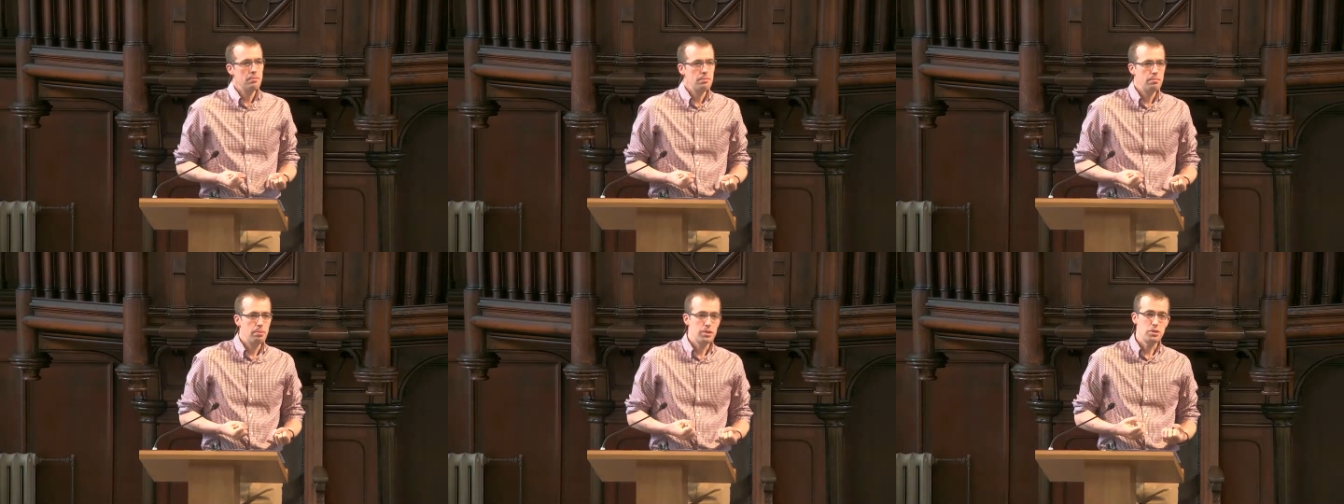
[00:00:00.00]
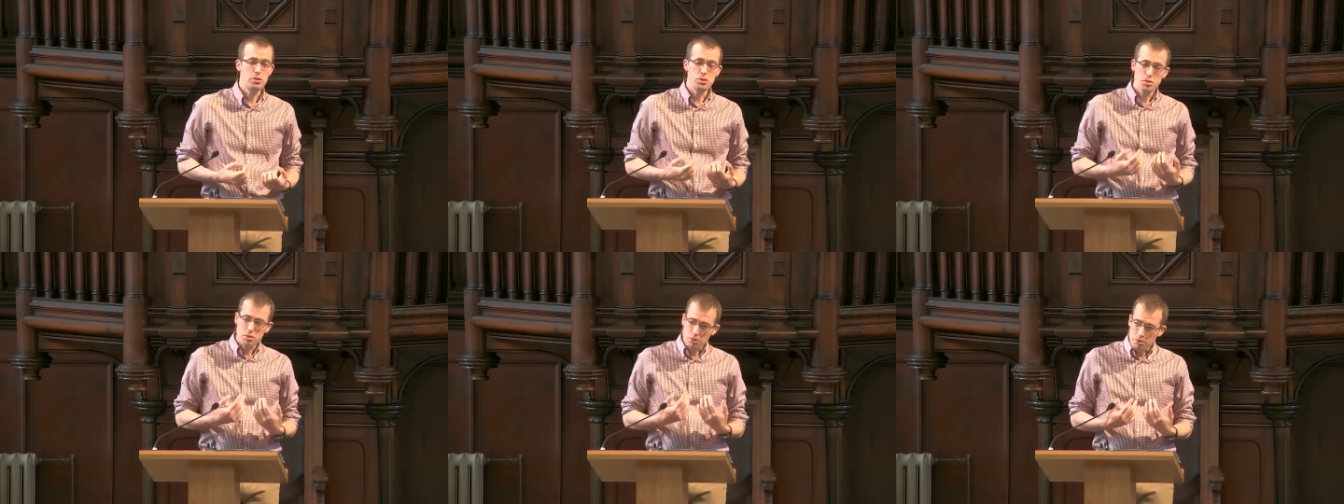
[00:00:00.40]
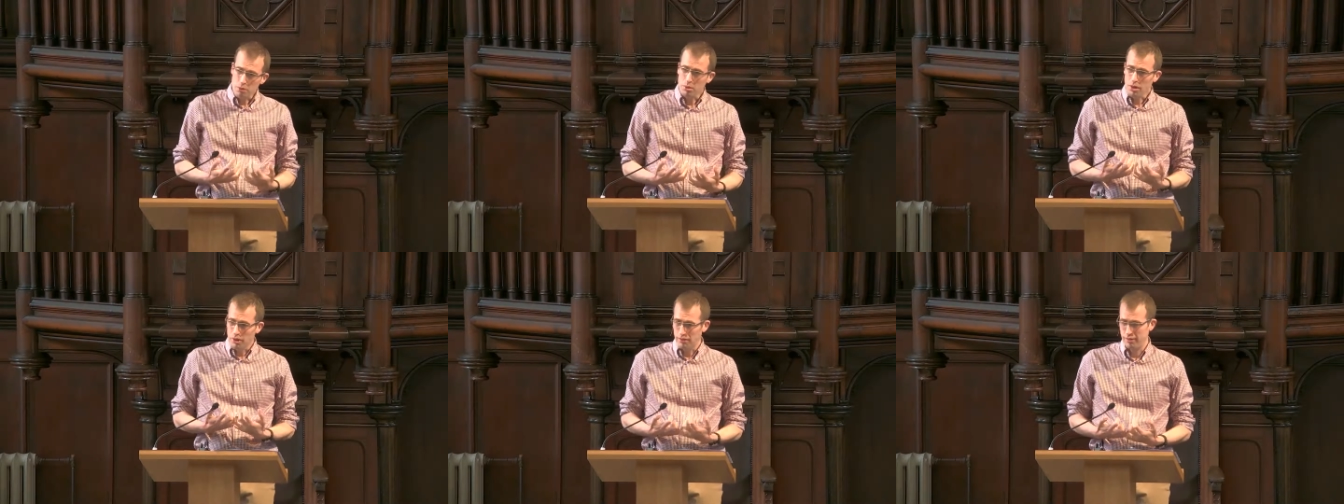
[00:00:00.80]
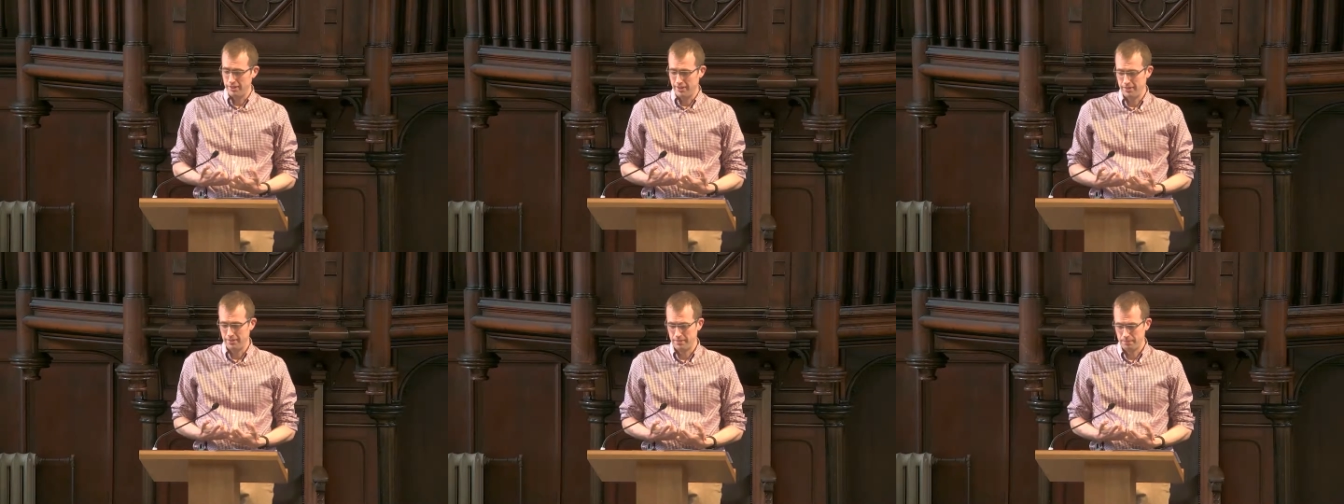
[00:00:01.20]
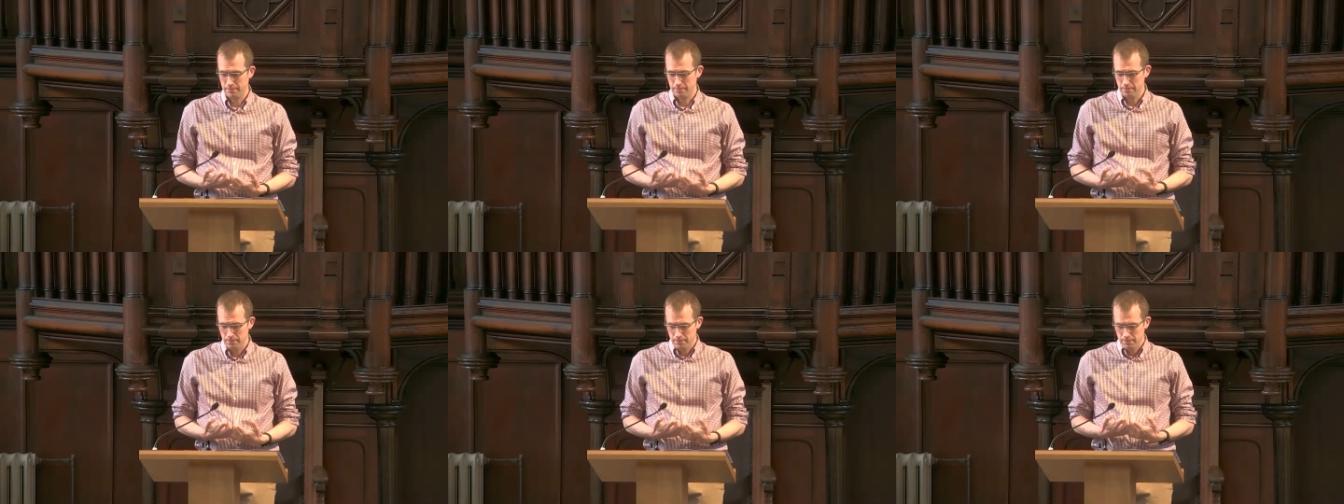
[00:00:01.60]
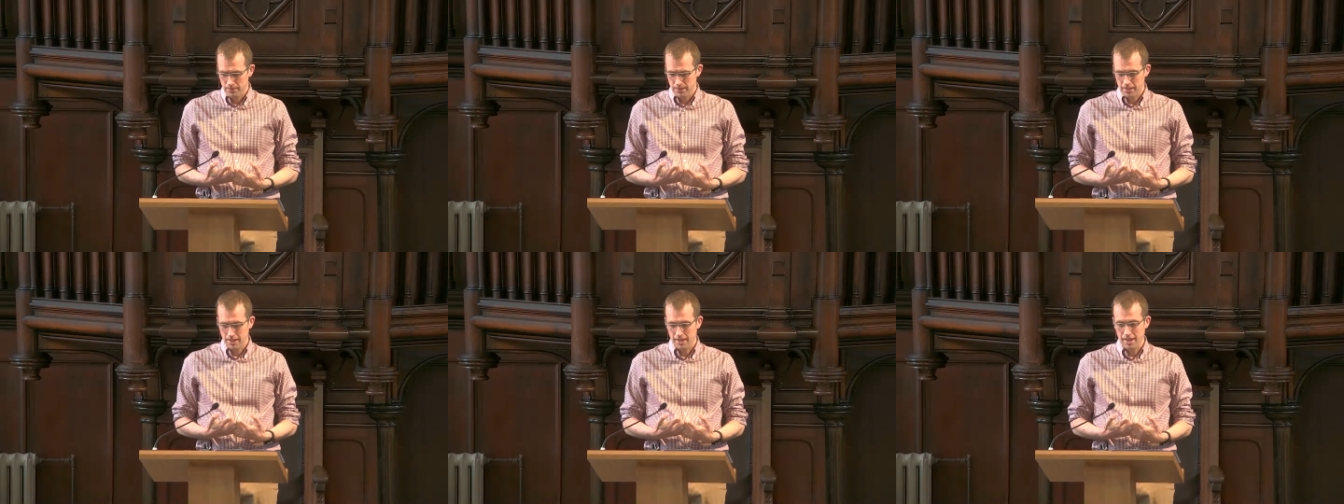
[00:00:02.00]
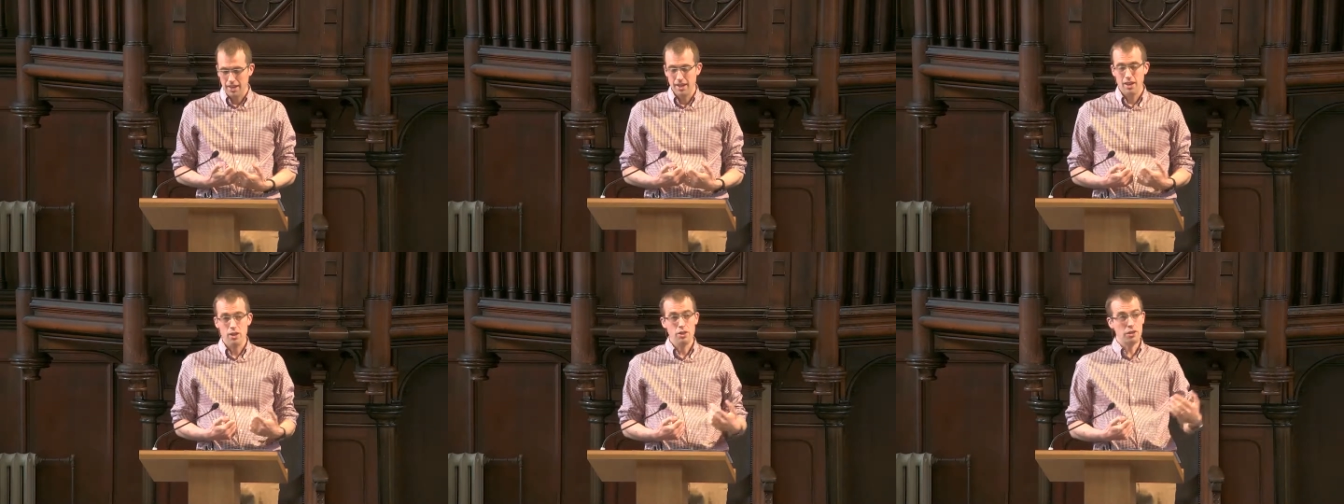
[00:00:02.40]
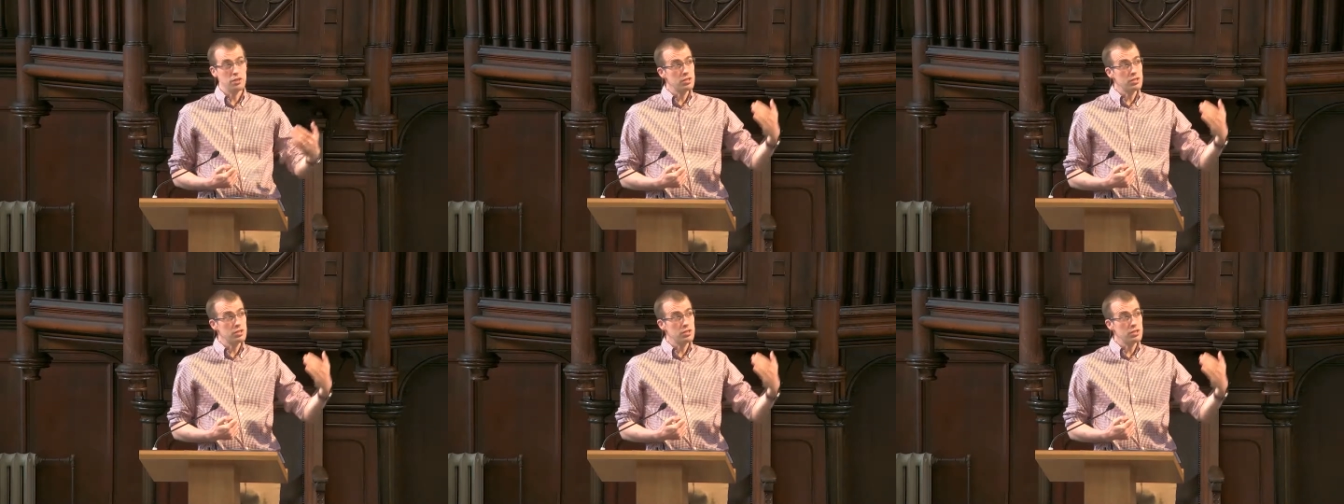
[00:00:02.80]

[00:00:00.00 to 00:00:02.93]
But so often, the